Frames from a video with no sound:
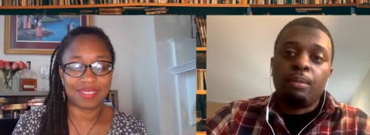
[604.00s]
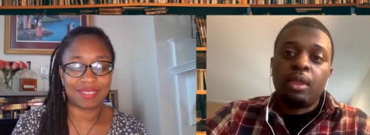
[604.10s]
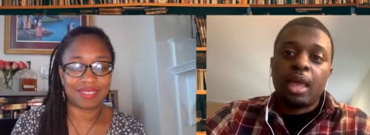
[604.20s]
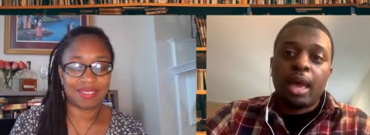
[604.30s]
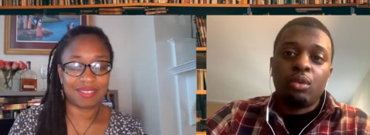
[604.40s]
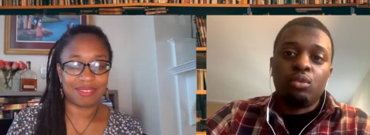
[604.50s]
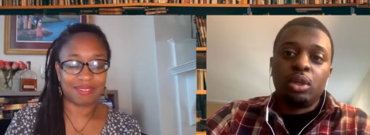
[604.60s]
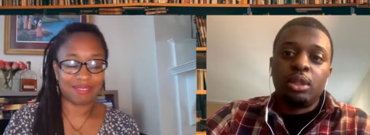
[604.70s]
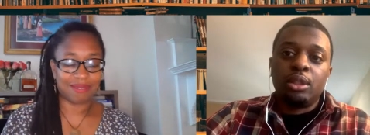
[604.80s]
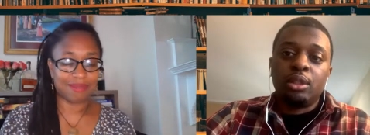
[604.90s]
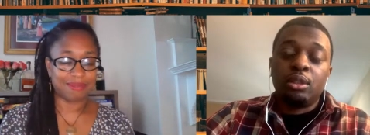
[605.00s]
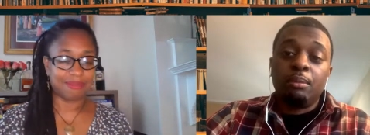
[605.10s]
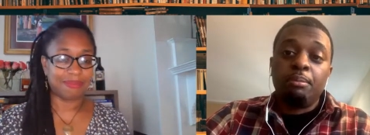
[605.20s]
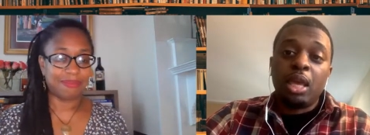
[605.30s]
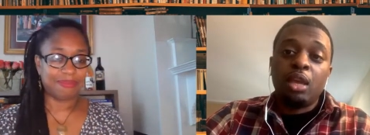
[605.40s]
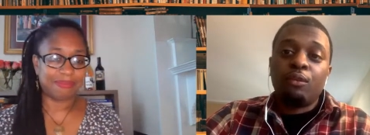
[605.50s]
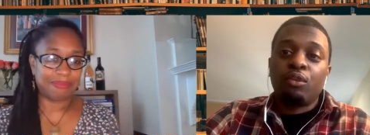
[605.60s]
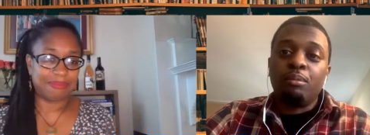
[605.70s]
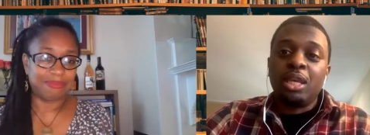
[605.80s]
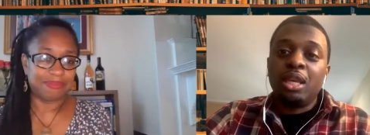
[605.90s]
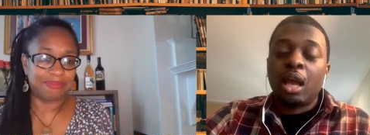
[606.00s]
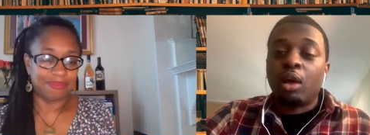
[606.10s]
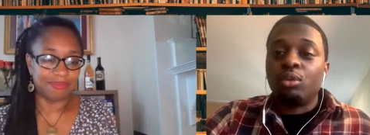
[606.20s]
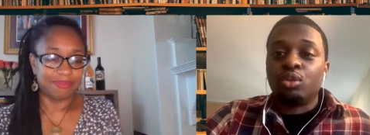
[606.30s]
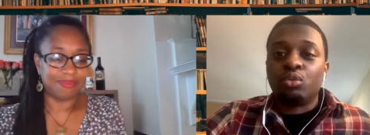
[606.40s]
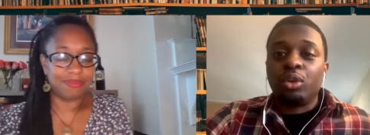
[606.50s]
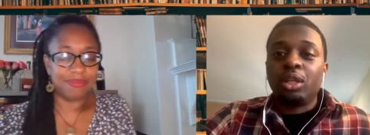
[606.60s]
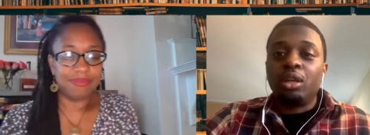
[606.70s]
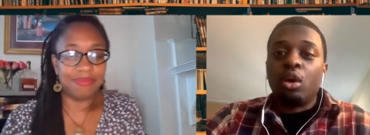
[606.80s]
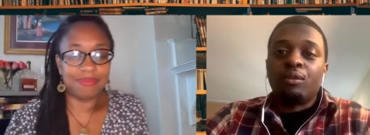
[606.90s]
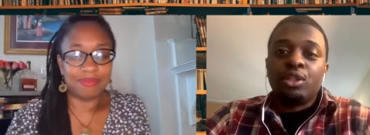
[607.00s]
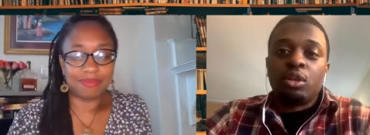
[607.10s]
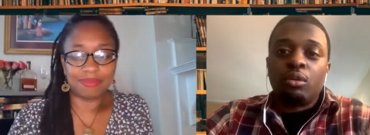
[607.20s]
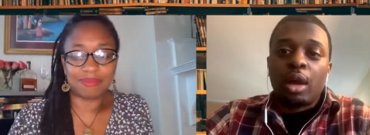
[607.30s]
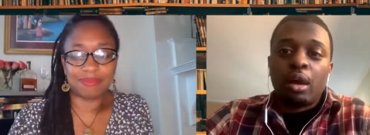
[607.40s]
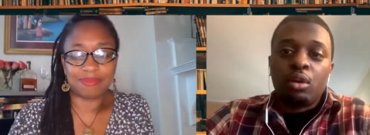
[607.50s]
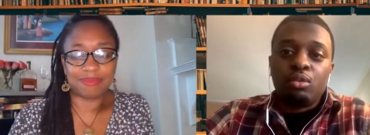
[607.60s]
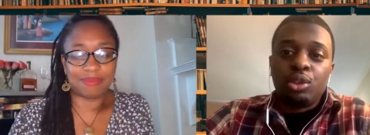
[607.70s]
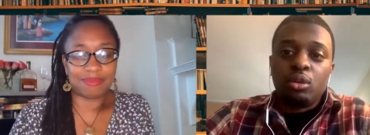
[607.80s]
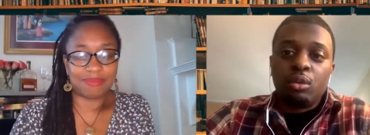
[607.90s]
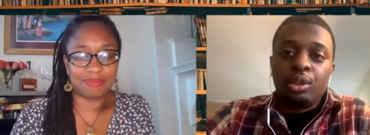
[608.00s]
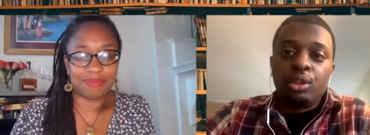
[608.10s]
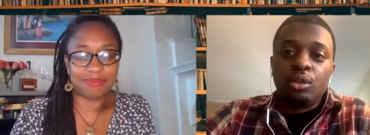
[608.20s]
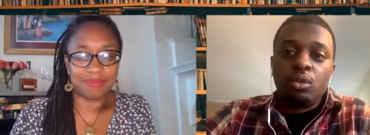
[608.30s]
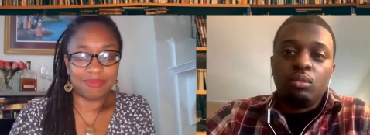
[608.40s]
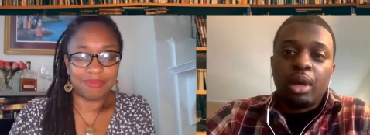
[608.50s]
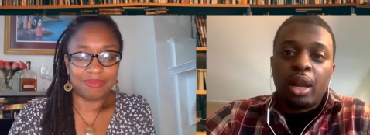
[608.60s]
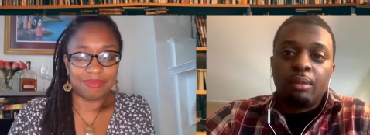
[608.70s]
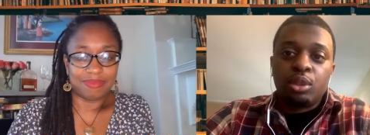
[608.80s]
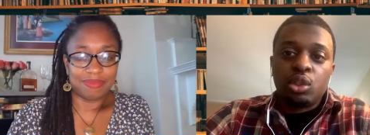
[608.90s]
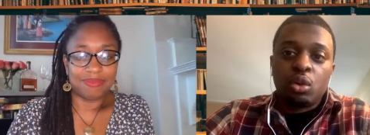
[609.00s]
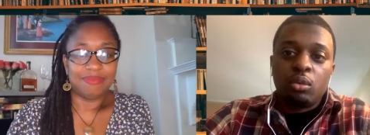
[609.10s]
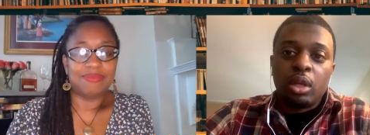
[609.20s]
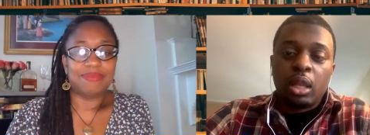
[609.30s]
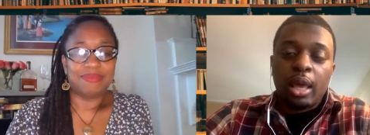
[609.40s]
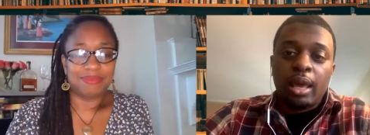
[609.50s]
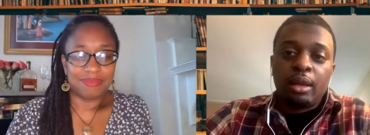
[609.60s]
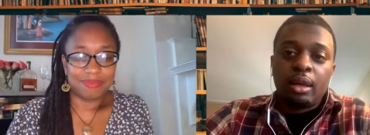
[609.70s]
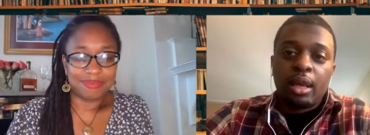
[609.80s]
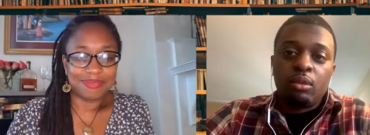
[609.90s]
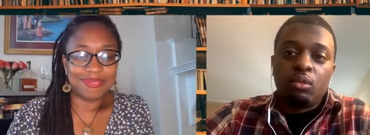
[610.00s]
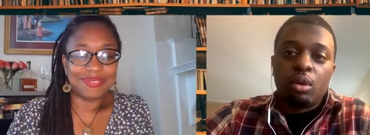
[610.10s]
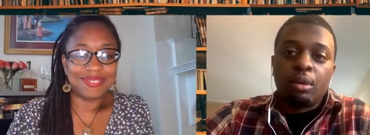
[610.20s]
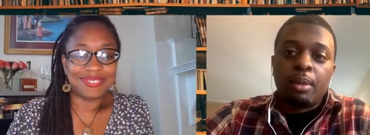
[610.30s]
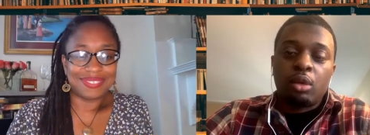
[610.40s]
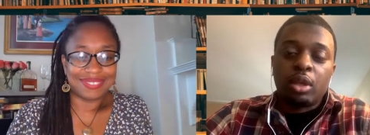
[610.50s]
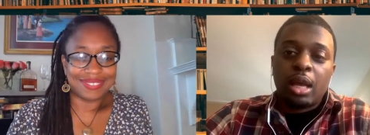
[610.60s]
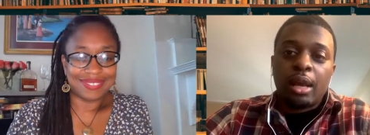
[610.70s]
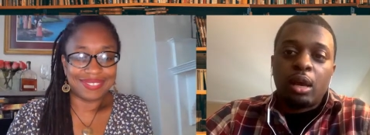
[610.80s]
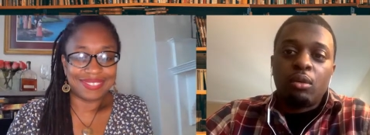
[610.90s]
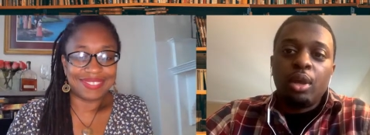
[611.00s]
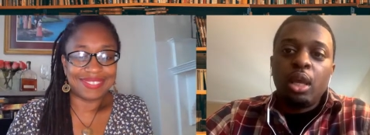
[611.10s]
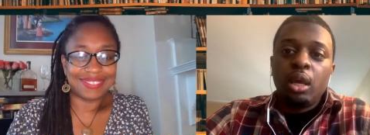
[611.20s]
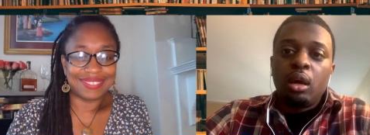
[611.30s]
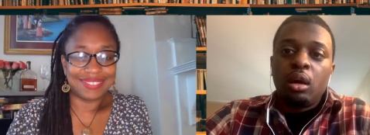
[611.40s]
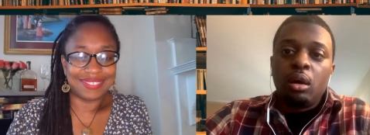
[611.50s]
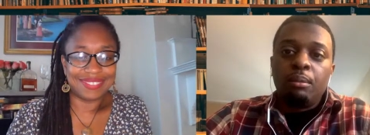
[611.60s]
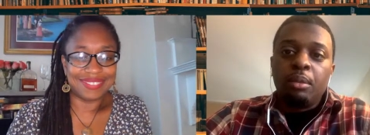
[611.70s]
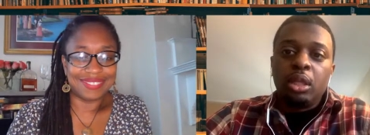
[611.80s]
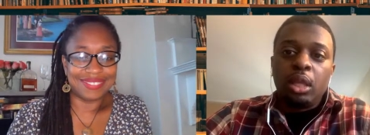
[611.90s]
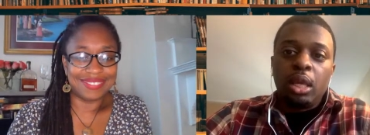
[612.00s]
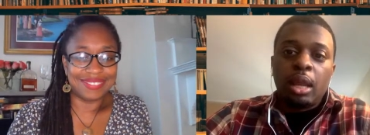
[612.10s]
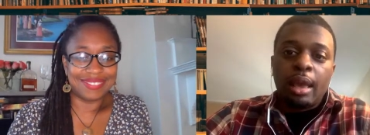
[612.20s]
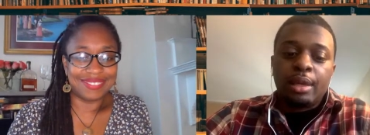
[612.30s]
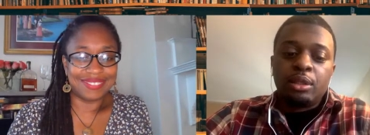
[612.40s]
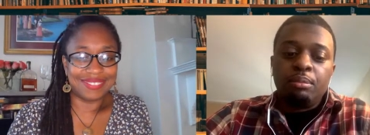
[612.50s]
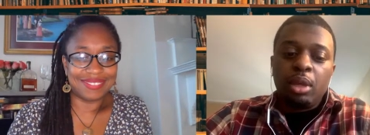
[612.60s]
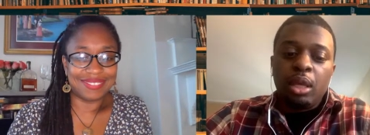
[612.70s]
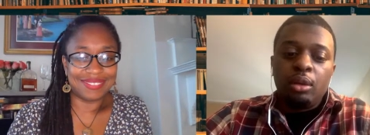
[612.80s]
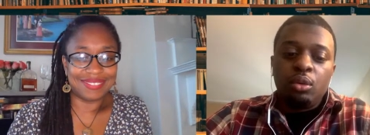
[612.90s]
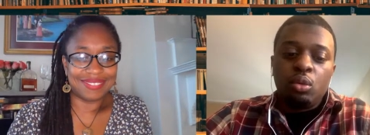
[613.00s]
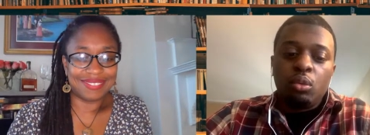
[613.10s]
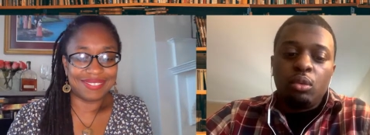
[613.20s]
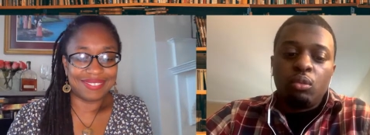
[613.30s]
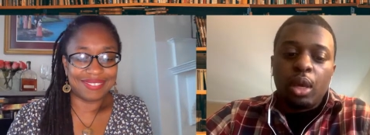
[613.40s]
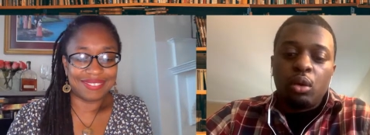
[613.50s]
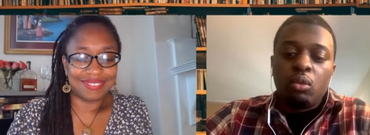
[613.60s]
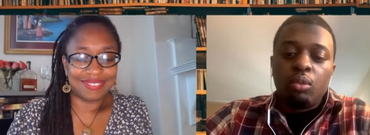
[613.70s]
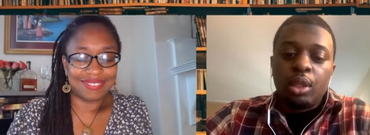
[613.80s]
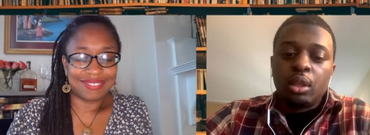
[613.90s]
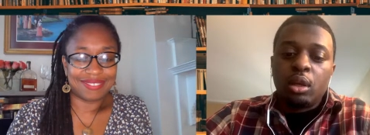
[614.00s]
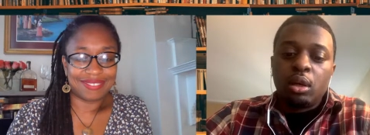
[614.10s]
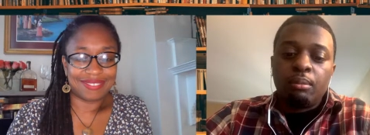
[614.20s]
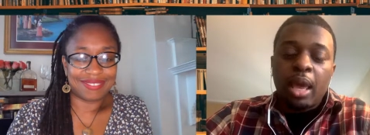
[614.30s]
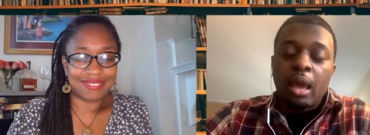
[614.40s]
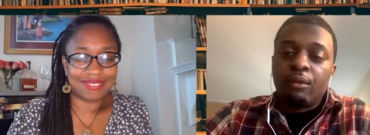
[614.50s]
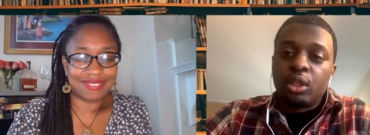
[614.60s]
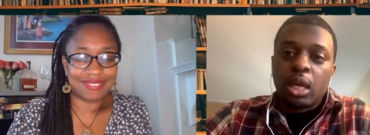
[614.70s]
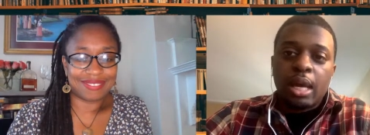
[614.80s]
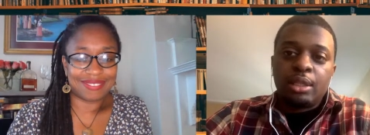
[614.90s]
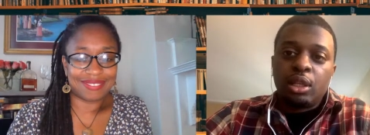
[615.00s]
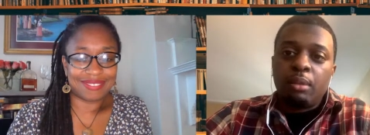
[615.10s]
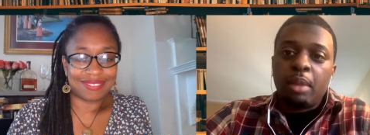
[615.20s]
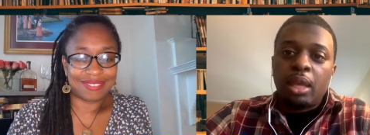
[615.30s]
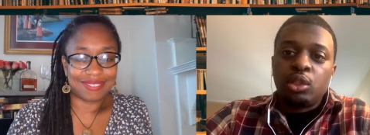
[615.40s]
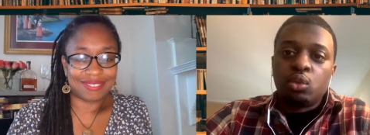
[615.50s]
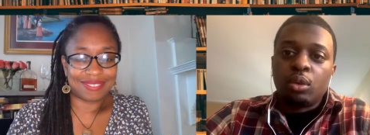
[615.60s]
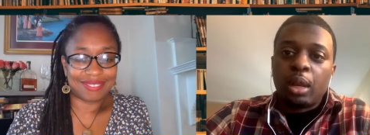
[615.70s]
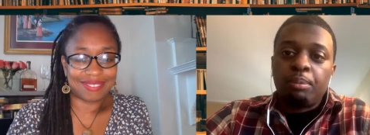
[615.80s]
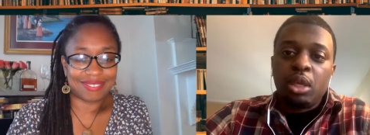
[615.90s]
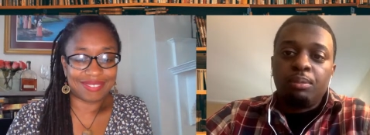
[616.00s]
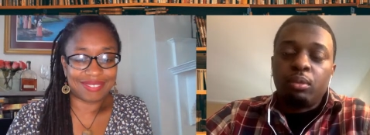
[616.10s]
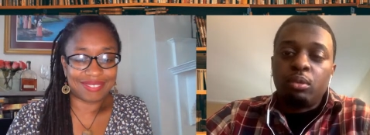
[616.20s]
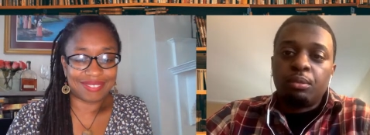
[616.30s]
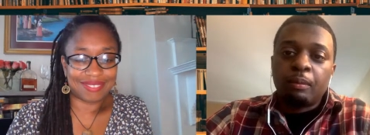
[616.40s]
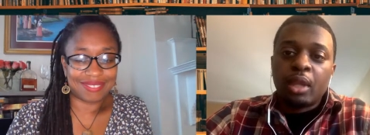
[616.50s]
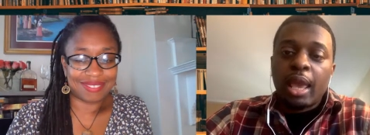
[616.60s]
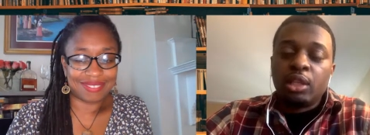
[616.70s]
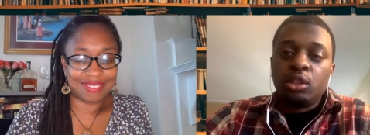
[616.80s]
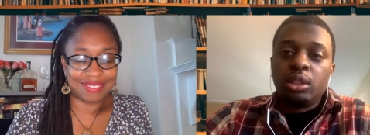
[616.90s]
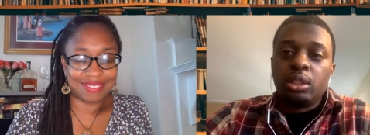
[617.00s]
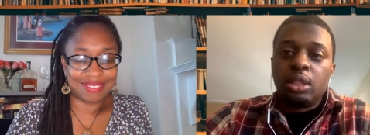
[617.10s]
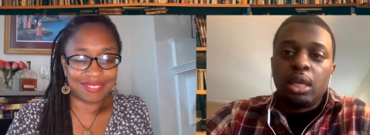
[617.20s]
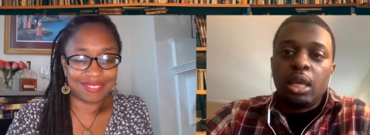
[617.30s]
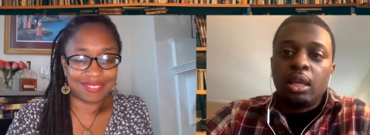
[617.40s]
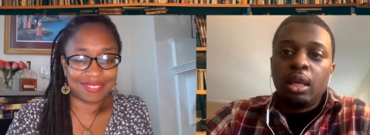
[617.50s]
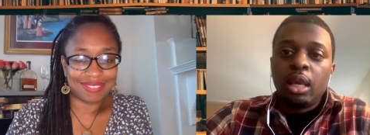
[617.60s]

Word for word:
Speaker 1: that was big for me. I was really nervous on how it was going to do, but I'm so glad that word of mouth got out. Um, Glenn has been doing well with um, advertising and make sure that people actually see it.